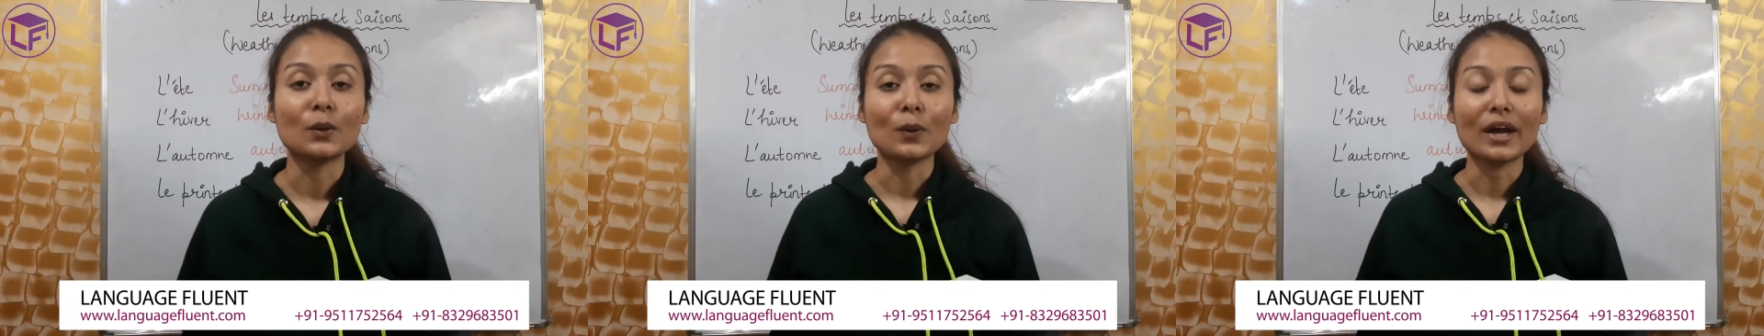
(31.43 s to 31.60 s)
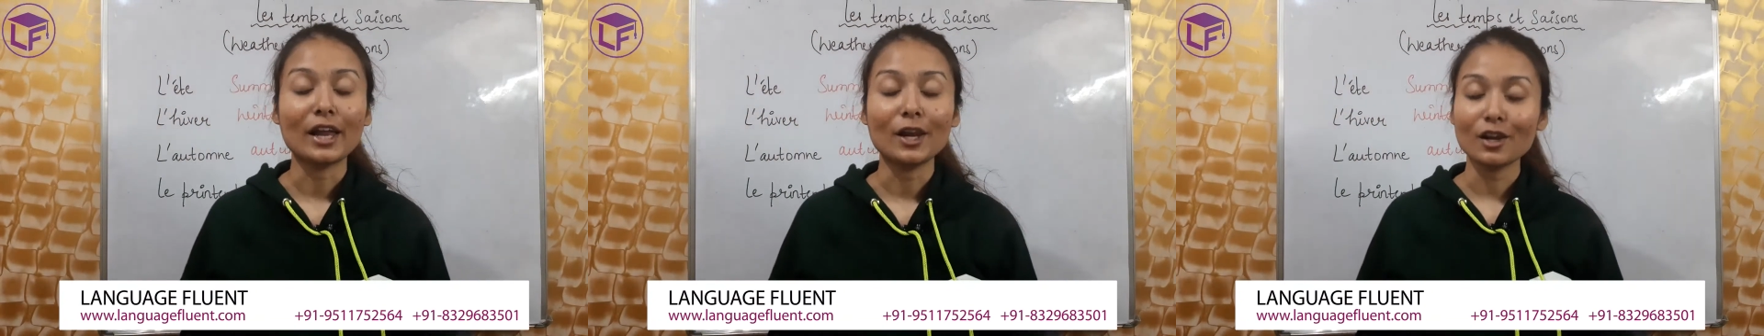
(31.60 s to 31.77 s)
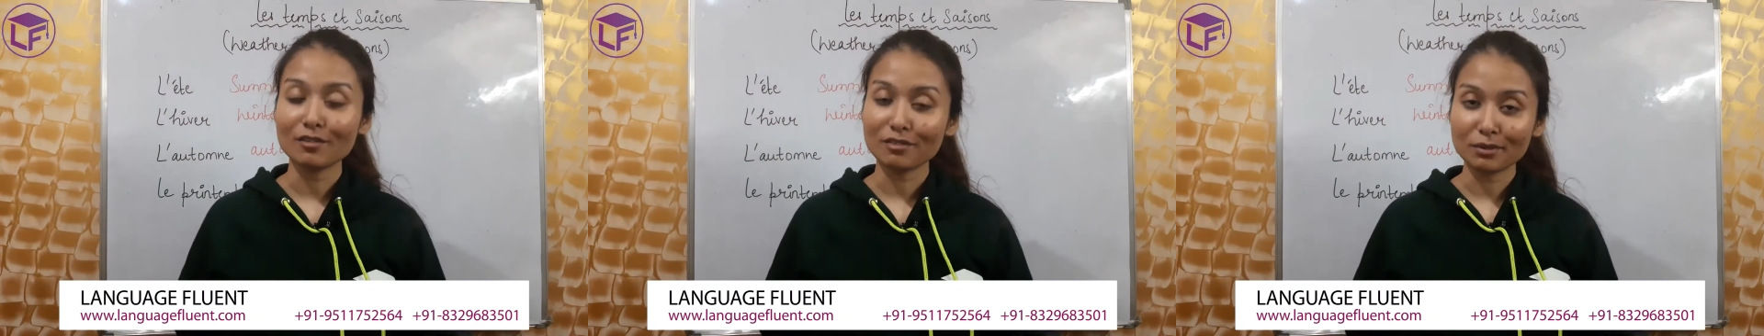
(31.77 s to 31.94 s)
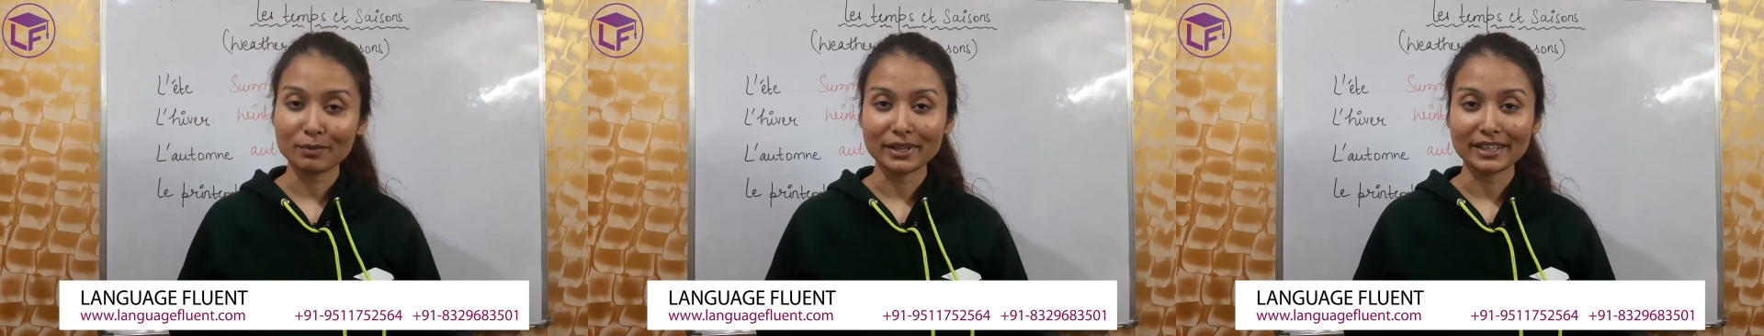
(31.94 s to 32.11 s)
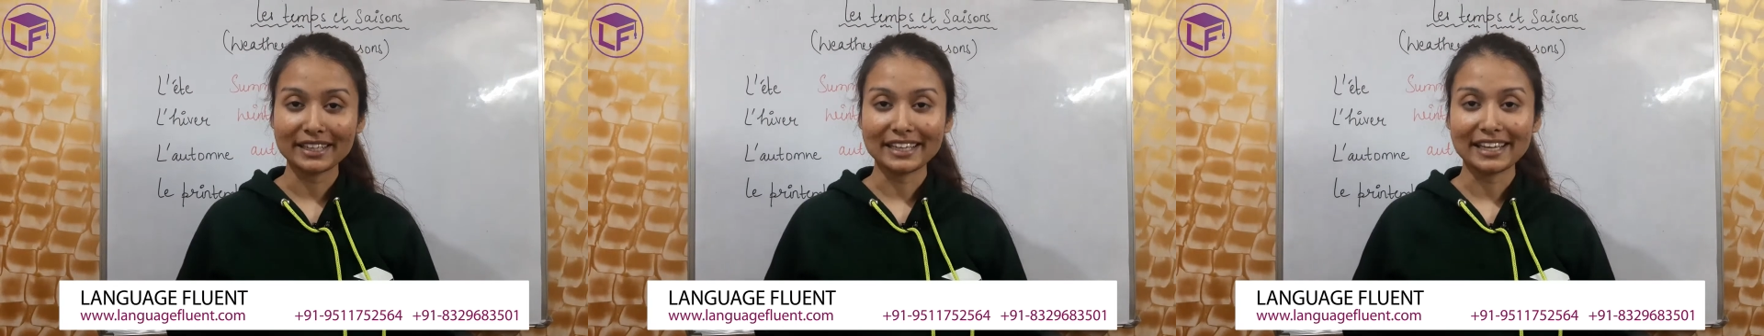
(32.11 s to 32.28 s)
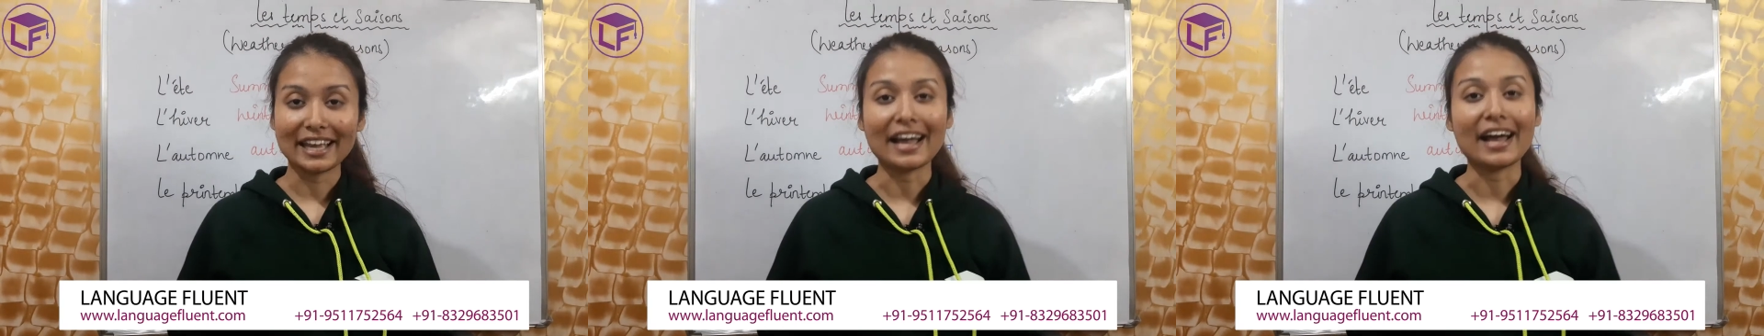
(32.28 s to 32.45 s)
hello
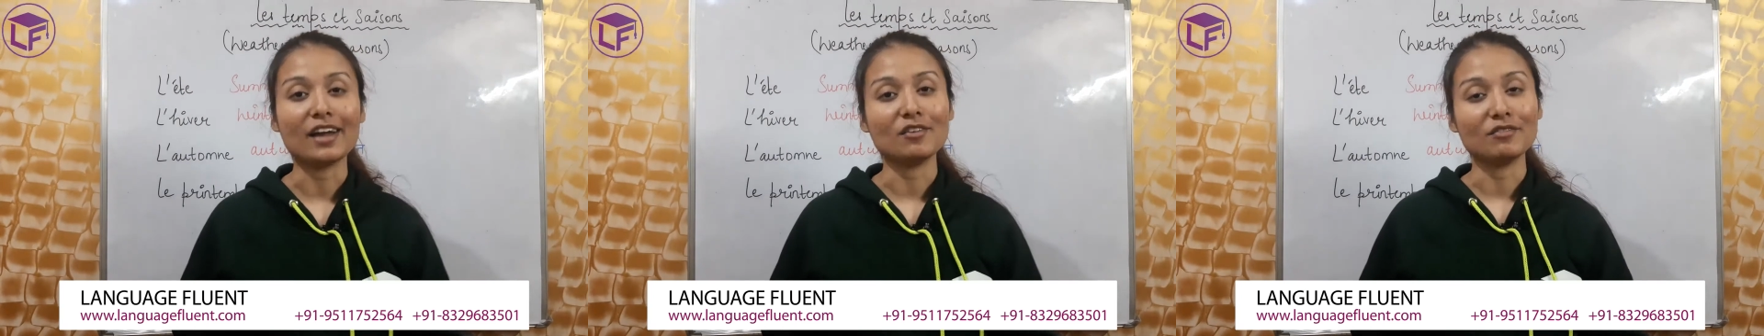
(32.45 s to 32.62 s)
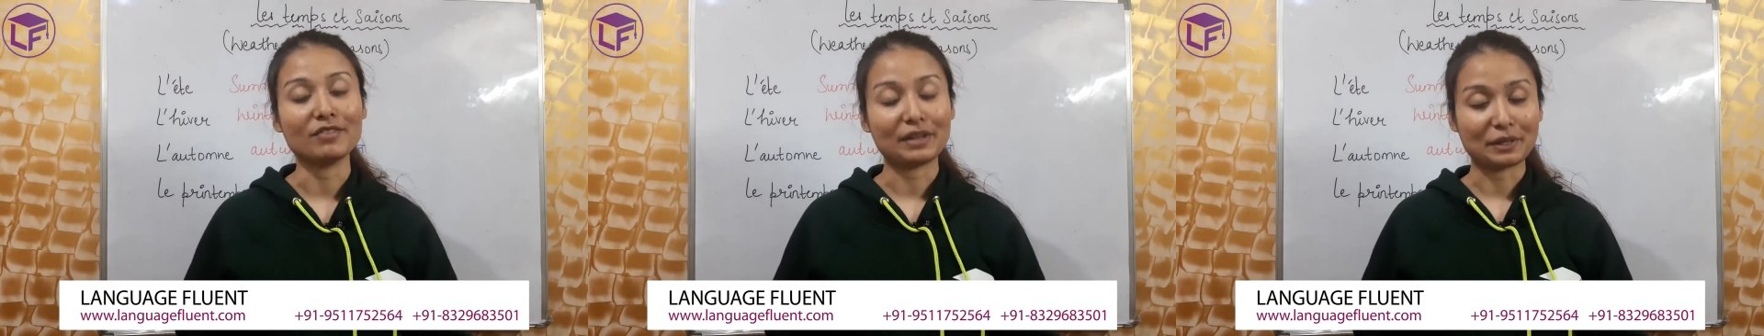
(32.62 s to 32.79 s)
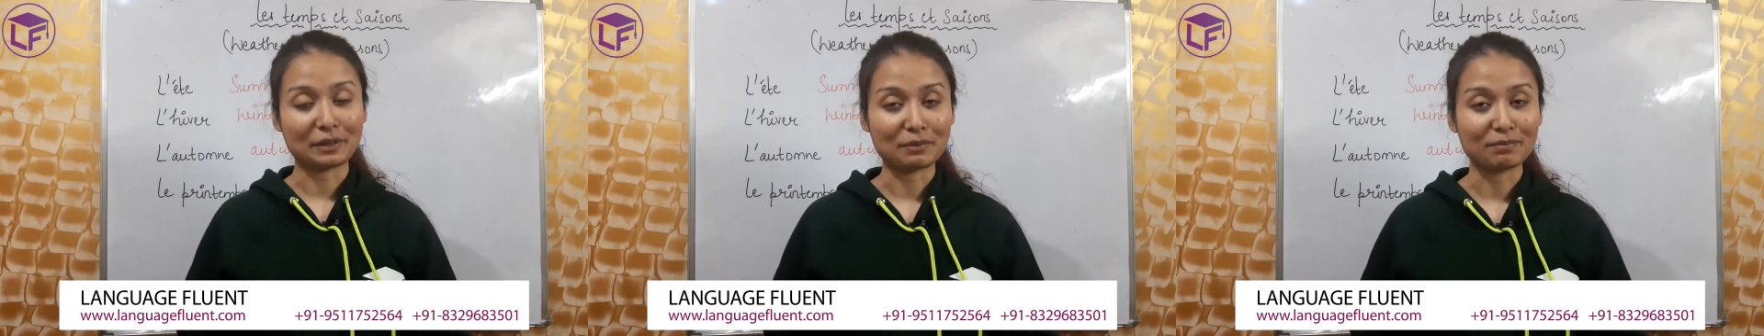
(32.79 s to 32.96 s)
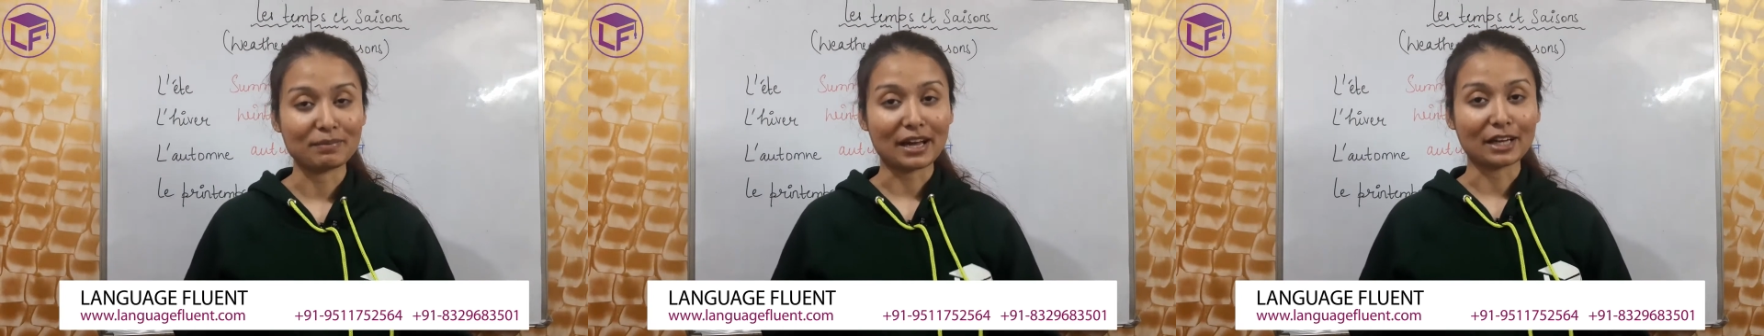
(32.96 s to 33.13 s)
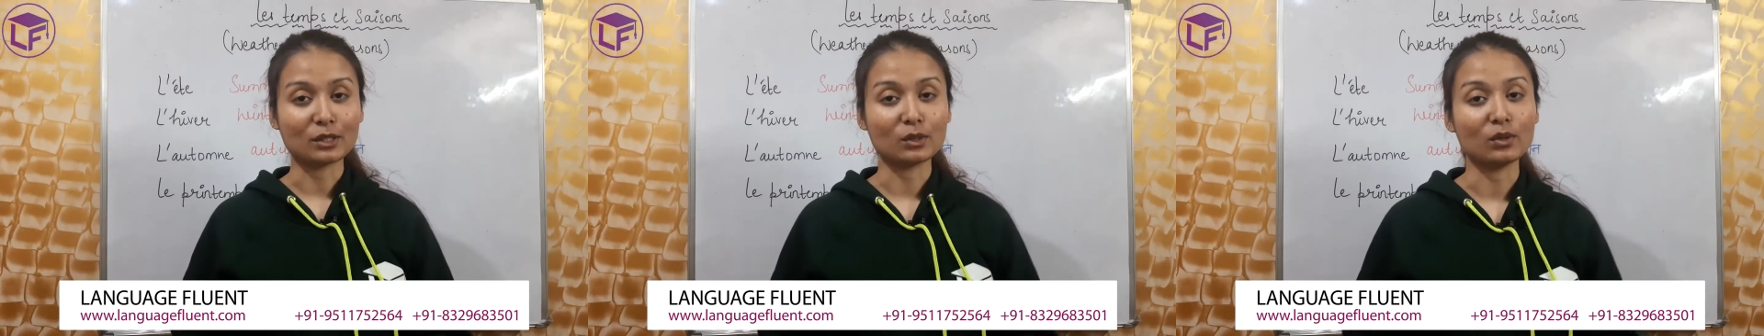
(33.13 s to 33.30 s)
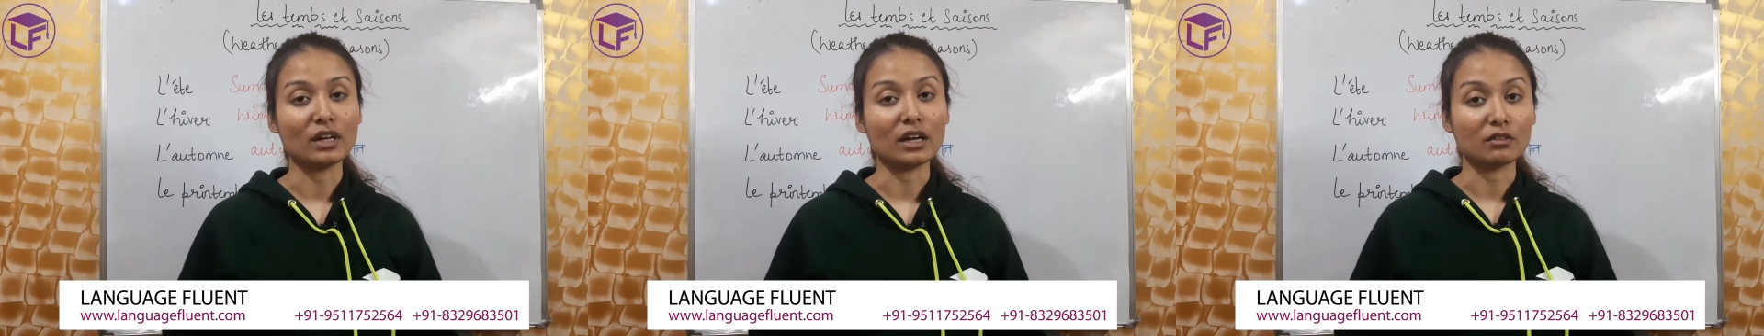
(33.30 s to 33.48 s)
everybody and welcome back
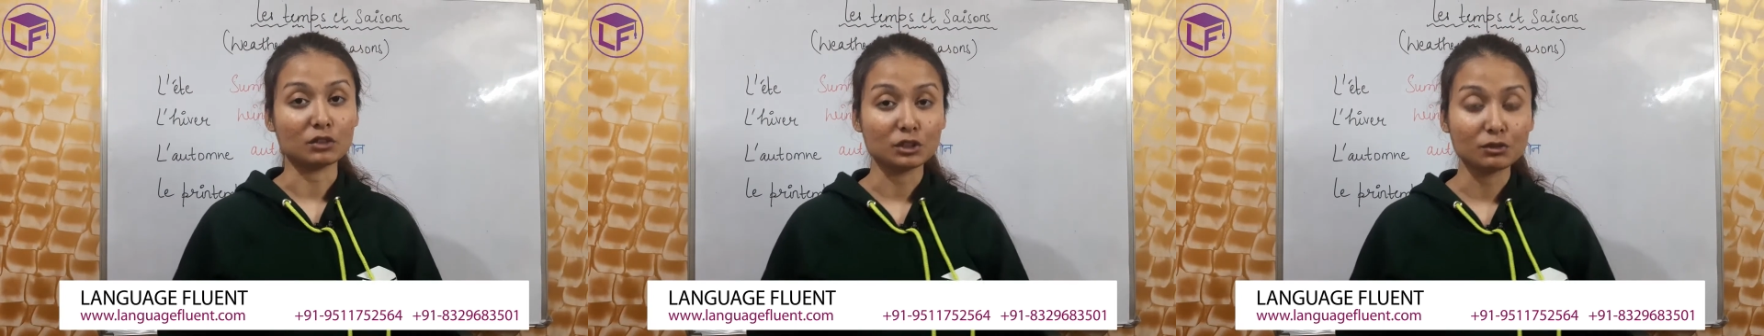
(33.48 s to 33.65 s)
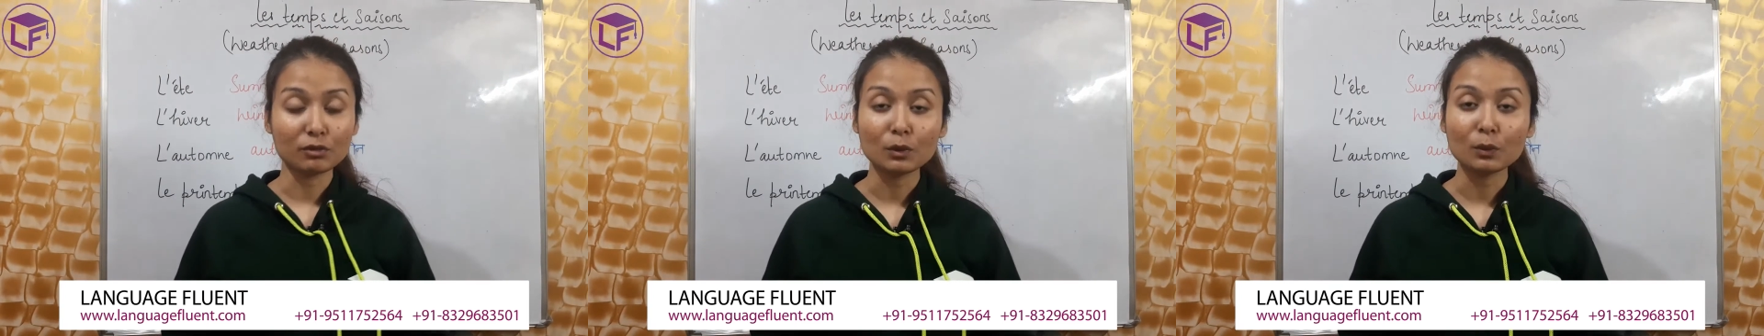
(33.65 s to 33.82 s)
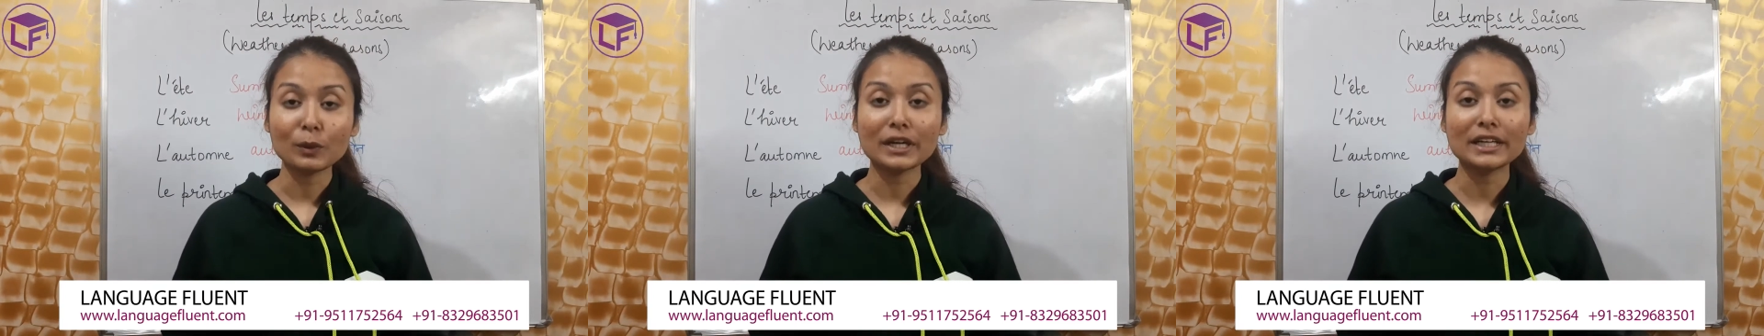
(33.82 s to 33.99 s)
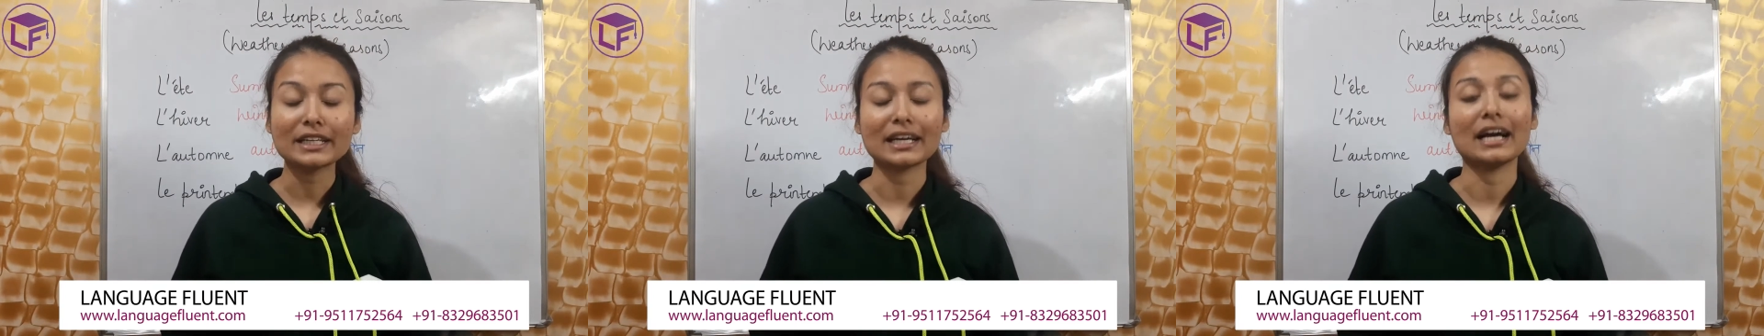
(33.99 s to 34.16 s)
to Language Fluent.